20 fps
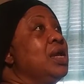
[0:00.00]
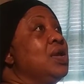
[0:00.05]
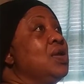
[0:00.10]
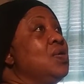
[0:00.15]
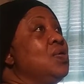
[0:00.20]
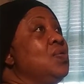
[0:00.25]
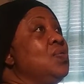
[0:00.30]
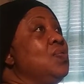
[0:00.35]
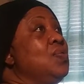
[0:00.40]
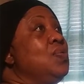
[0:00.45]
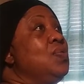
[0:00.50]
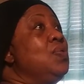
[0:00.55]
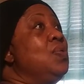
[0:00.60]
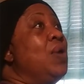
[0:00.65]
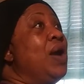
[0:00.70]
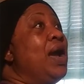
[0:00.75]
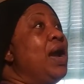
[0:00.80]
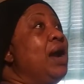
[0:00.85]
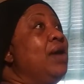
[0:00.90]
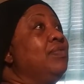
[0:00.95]
you, you
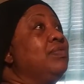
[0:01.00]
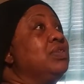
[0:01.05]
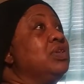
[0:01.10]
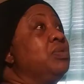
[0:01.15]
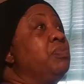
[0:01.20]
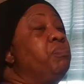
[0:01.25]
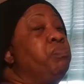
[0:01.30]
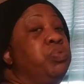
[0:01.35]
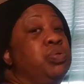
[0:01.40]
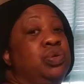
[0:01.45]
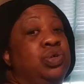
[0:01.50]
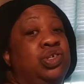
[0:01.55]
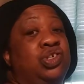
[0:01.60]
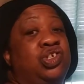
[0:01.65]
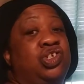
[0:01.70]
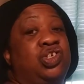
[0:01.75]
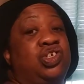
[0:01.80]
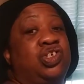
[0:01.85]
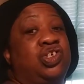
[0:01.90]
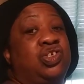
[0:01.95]
have to
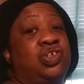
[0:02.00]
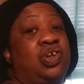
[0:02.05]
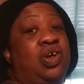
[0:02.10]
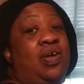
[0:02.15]
push